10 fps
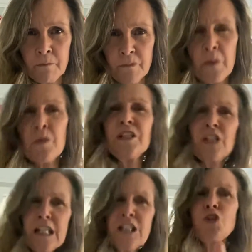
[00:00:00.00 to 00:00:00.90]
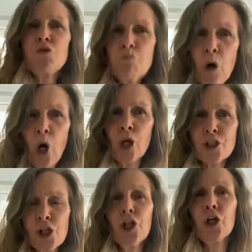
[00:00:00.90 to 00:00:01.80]
Can we say
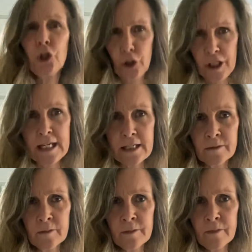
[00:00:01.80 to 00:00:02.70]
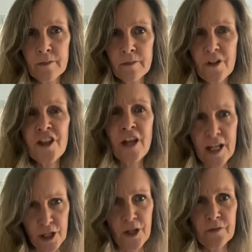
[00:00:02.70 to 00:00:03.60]
smart cookie?
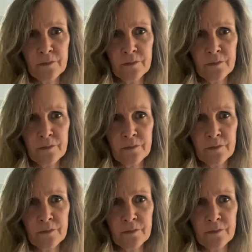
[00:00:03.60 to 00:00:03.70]
Thank you.